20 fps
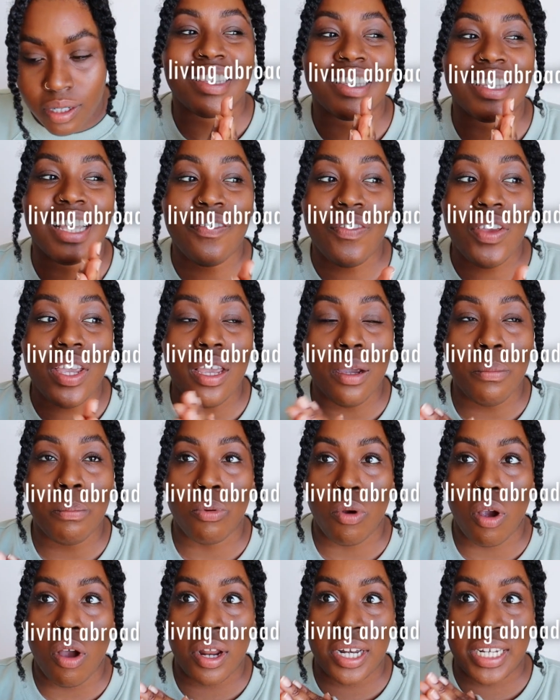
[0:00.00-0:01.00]
Living
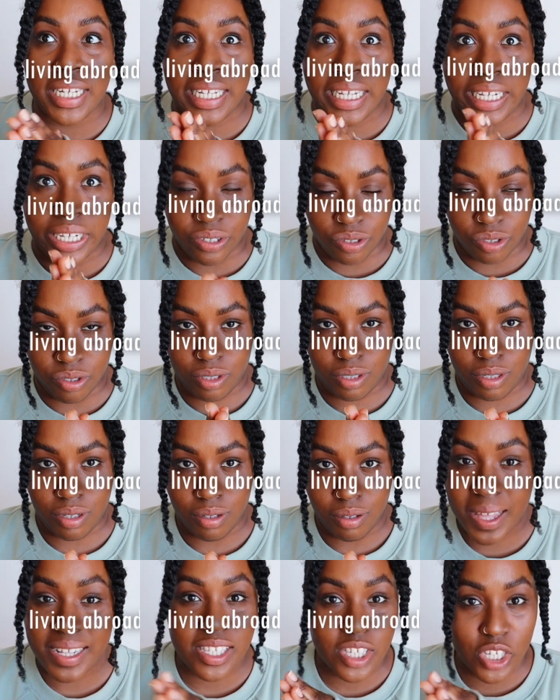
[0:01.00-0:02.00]
abroad guilt.
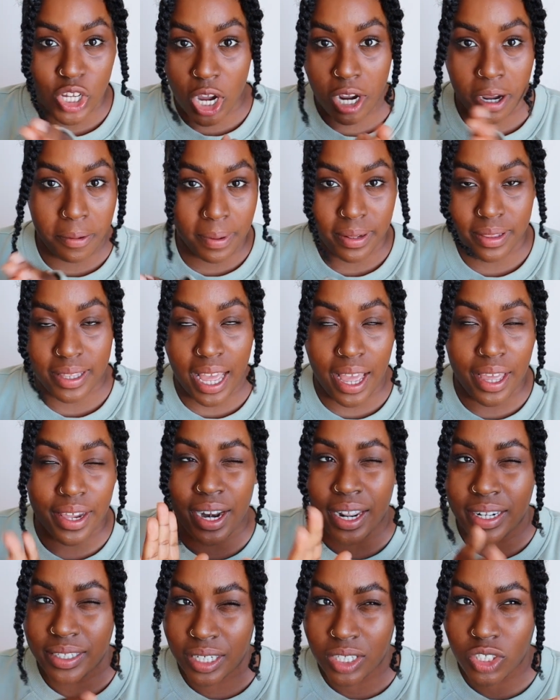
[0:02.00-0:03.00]
Let's talk about that.
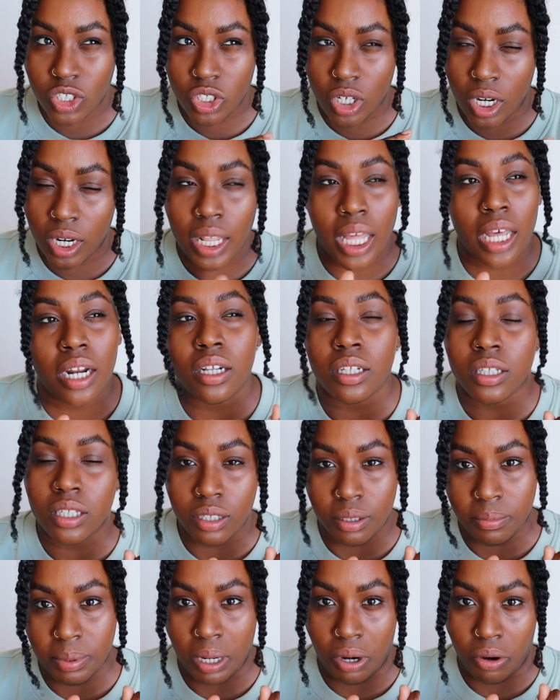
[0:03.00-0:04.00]
And I touched on that a
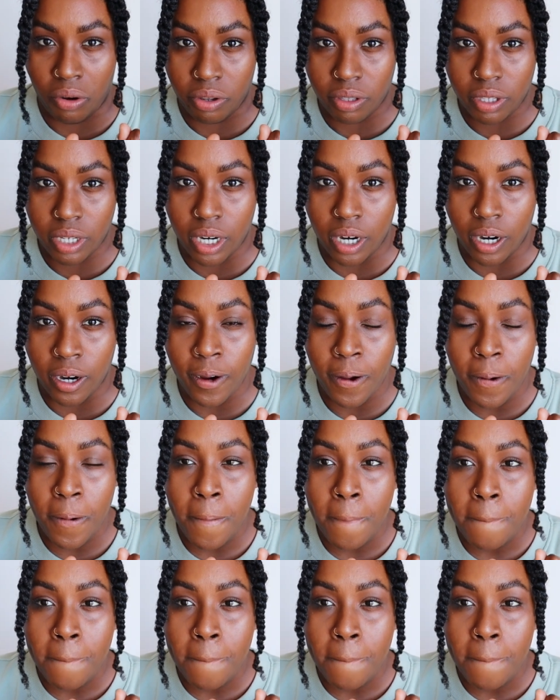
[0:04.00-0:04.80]
little bit earlier.